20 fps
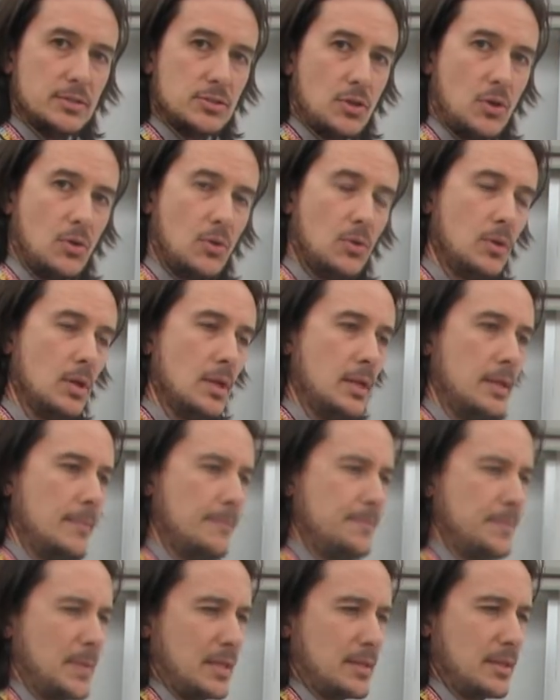So
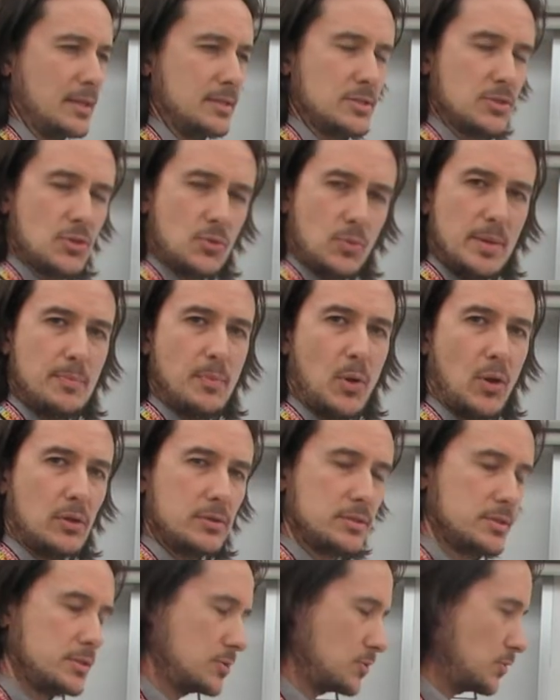I think it's 3
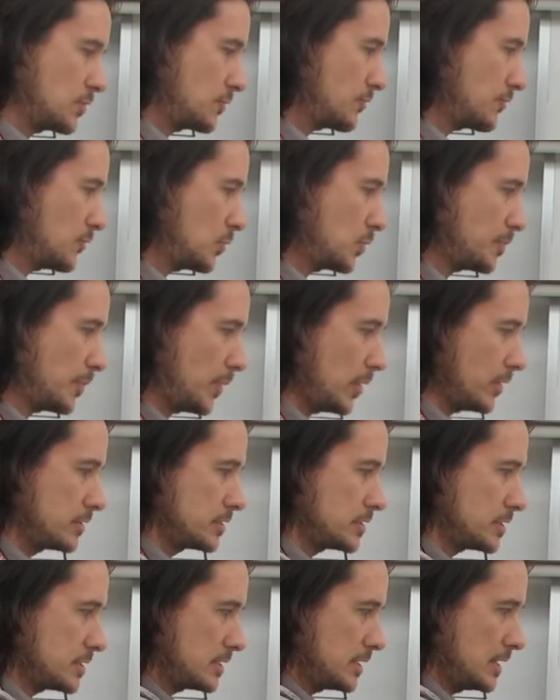parts or 4
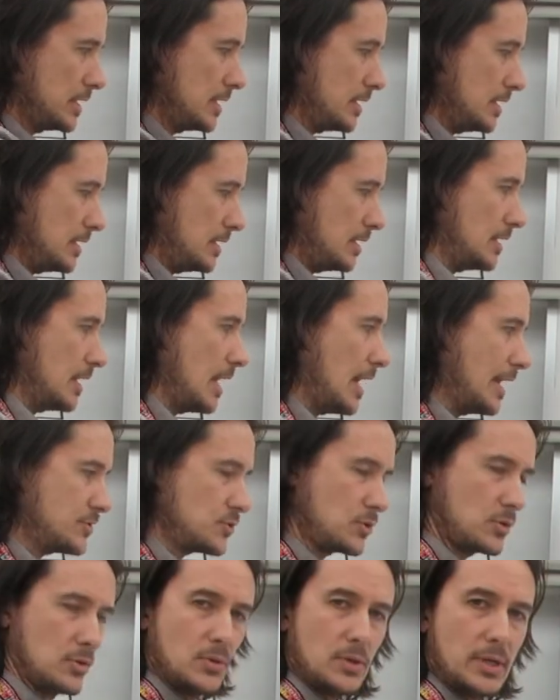parts
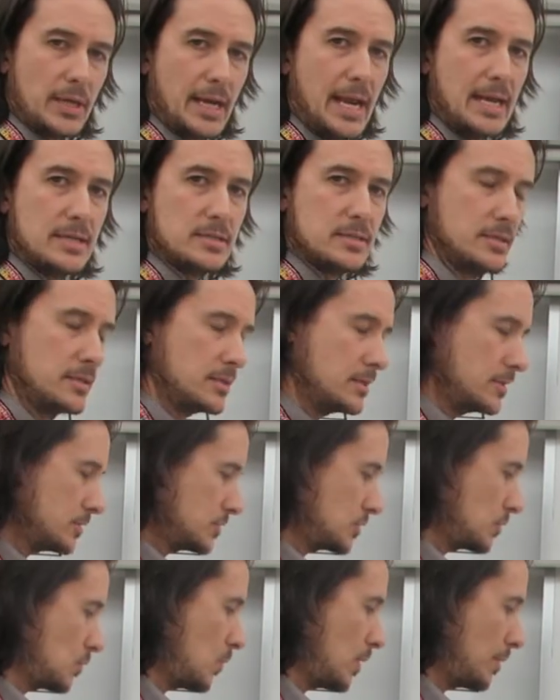hydrochloric acid
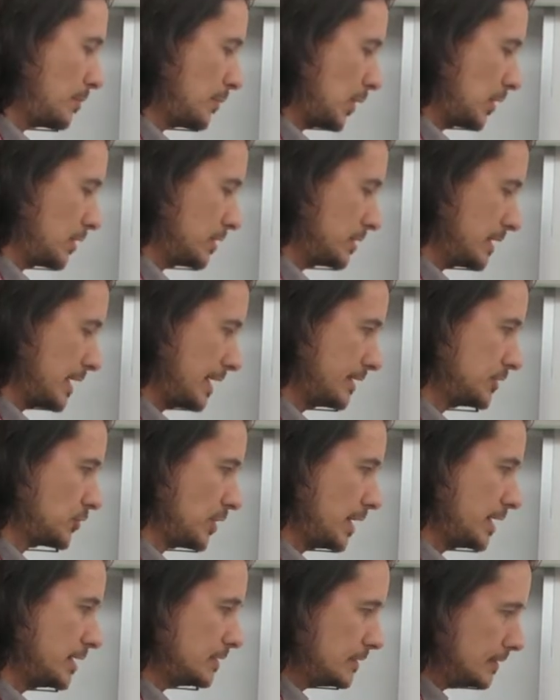to 1 part
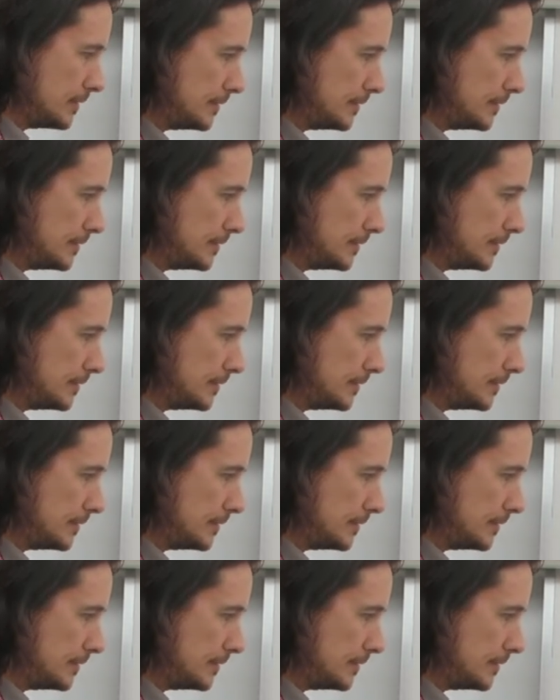nitrate.